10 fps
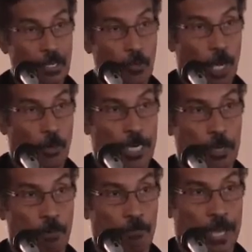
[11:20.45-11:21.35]
We already
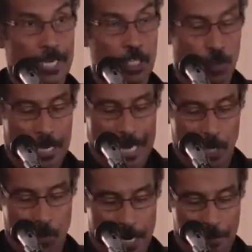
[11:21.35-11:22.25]
proved that this word added
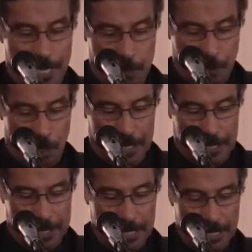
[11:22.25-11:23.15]
already means spoken